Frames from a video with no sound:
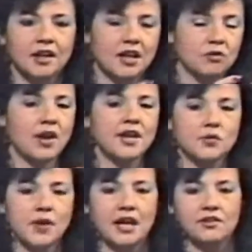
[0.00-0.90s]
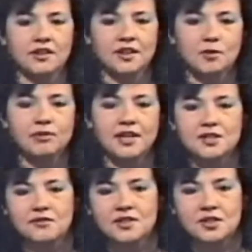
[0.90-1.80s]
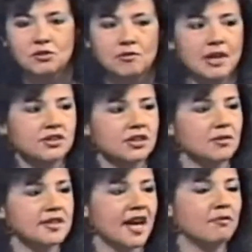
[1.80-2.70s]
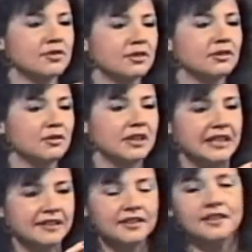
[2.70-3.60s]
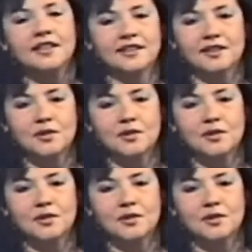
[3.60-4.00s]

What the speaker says: and right around the place of his cremation it was absolutely clear.